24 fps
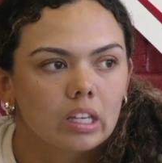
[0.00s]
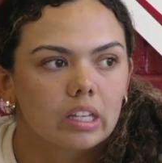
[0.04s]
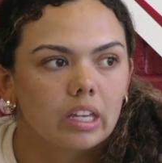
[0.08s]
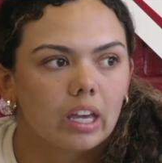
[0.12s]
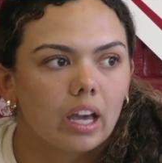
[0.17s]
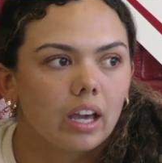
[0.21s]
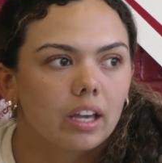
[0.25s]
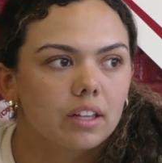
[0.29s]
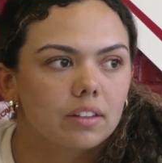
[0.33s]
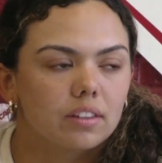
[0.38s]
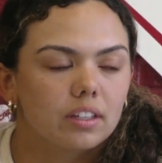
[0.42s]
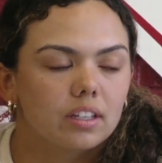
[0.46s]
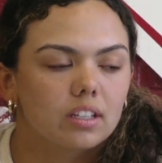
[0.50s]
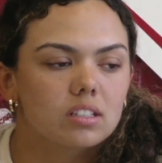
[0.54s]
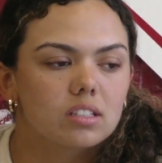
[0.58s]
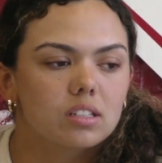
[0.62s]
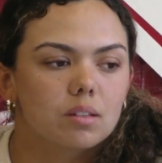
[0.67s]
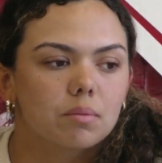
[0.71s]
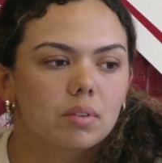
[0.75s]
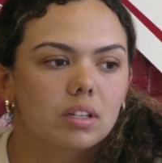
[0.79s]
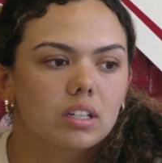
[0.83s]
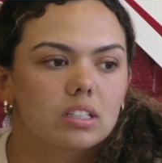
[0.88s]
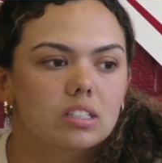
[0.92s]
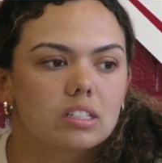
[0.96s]
Yeah, I think
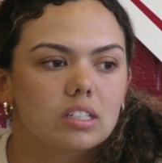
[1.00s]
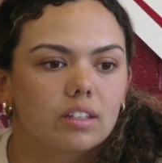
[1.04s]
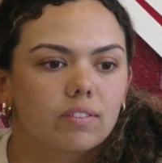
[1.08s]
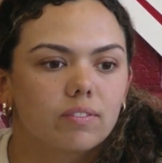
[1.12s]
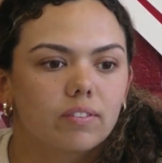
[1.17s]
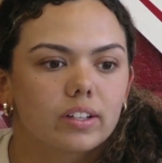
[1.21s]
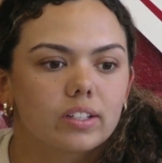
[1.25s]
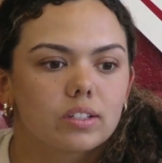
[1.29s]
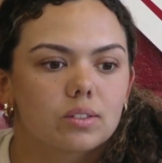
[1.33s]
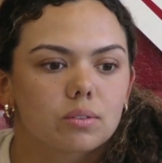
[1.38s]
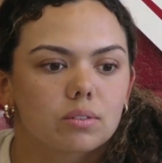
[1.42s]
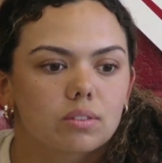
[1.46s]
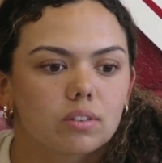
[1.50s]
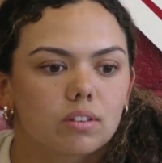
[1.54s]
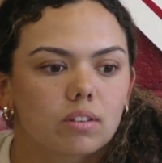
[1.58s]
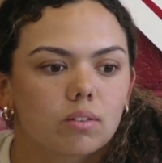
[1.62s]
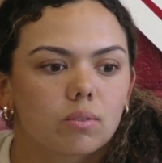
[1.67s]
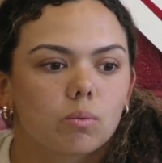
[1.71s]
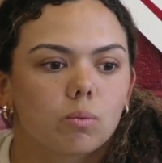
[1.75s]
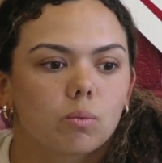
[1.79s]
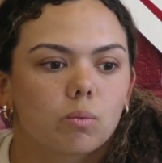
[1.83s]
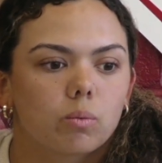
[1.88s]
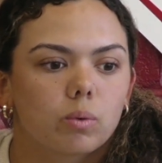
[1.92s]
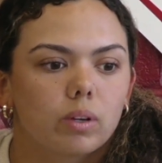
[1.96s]
something's defense,
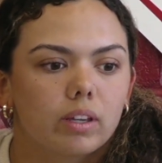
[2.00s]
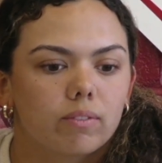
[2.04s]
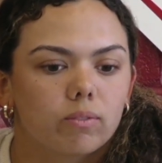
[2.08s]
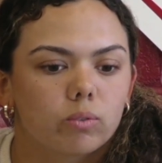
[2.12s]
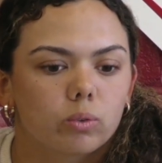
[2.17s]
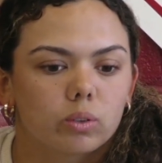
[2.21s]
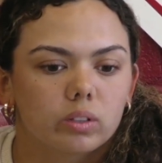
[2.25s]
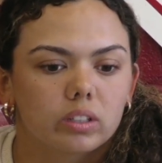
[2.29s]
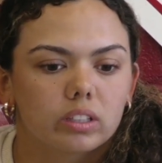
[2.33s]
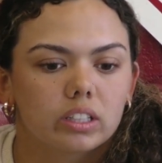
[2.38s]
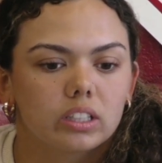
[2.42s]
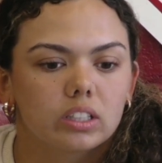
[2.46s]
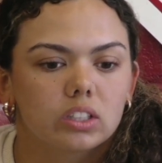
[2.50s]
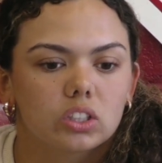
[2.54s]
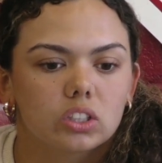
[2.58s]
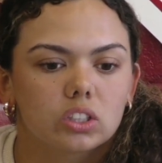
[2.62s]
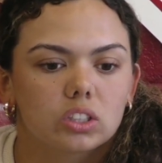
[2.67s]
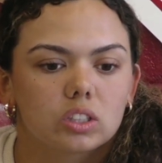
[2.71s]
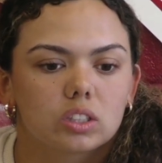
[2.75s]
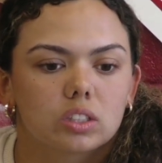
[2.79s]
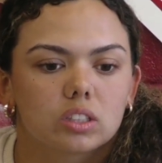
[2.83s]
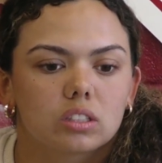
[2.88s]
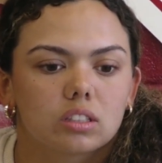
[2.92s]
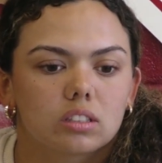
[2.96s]
we've really
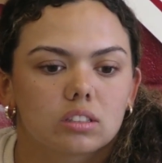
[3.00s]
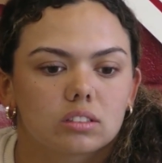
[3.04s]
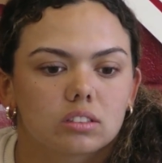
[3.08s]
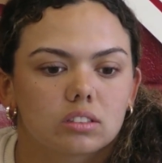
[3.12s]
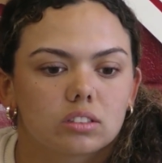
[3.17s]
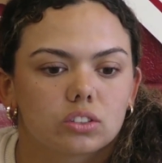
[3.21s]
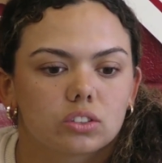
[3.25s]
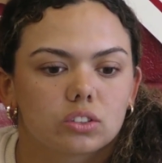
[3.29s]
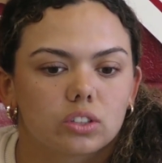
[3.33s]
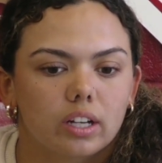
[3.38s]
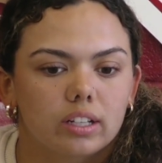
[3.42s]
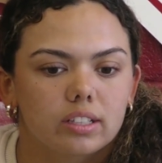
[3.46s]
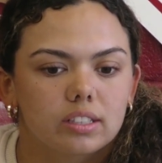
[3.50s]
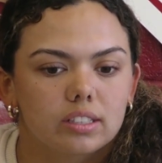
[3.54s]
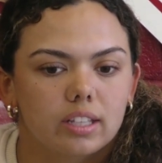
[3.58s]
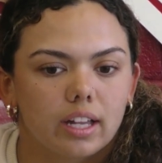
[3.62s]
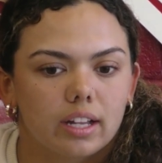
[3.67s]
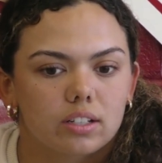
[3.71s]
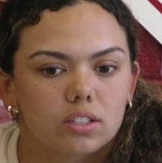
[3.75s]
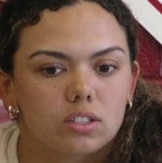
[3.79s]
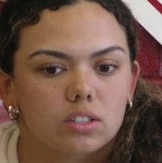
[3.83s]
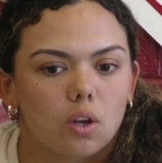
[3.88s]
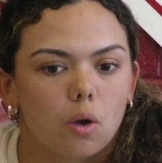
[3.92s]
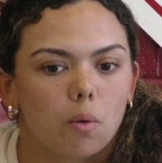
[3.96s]
just stressed
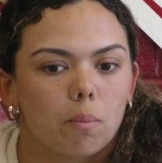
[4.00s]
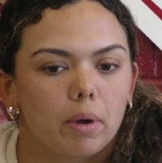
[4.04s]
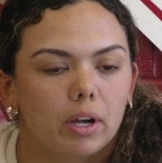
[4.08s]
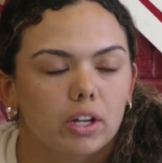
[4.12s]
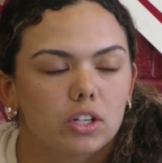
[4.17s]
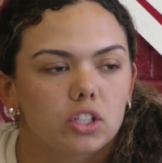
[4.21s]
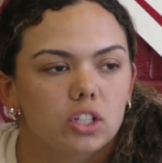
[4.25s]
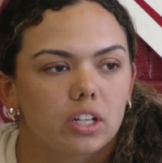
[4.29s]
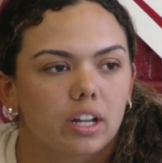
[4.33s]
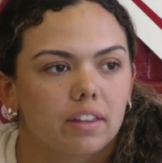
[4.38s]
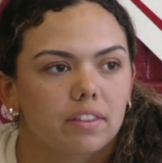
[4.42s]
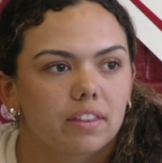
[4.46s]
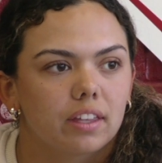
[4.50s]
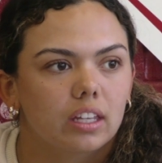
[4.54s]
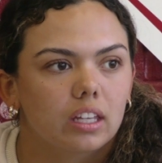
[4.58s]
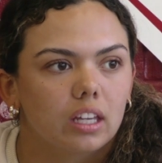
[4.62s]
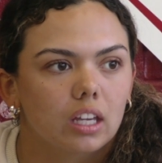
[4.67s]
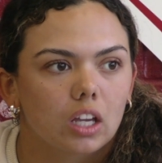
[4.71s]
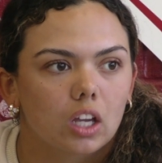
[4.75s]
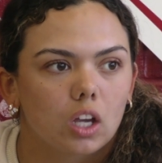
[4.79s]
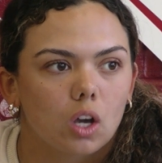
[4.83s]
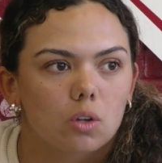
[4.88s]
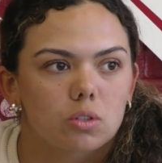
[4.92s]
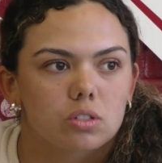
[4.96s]
that so much, and I think
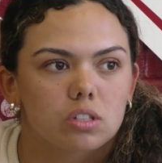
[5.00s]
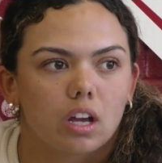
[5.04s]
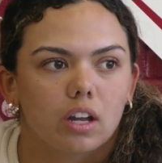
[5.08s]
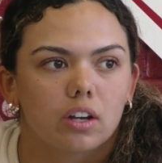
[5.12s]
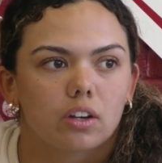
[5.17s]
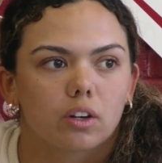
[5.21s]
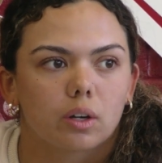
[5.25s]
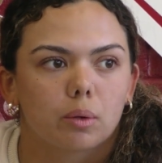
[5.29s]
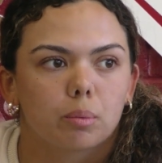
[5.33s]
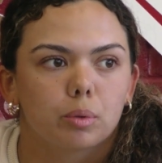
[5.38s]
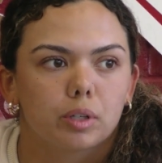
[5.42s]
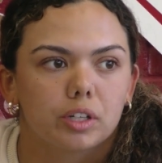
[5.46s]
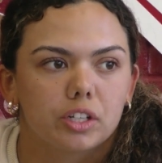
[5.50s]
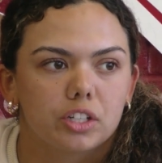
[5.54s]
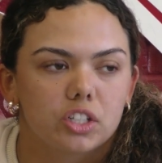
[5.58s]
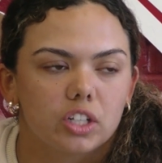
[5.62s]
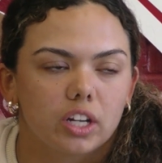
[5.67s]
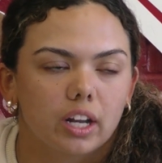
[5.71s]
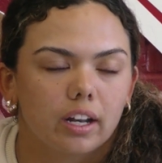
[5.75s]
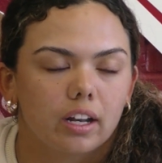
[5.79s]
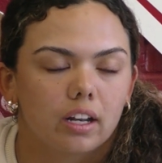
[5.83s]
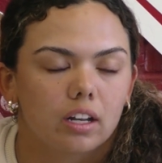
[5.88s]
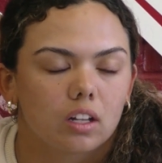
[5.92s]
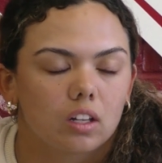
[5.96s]
it goes
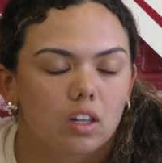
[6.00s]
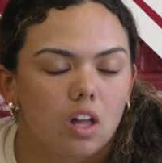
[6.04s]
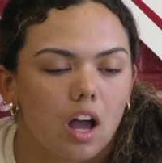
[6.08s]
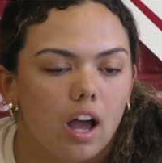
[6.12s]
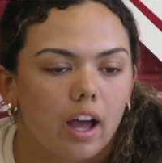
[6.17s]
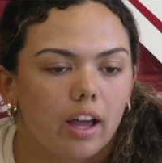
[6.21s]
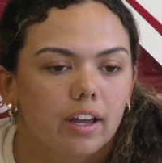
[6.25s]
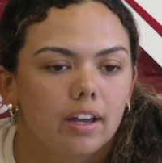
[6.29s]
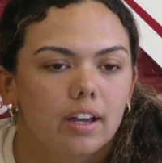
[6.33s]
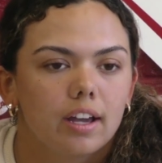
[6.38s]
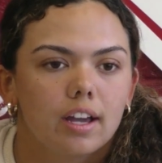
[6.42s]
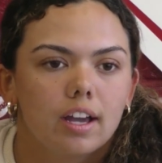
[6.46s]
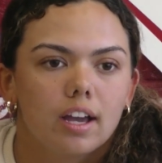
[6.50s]
underappreciated a lot.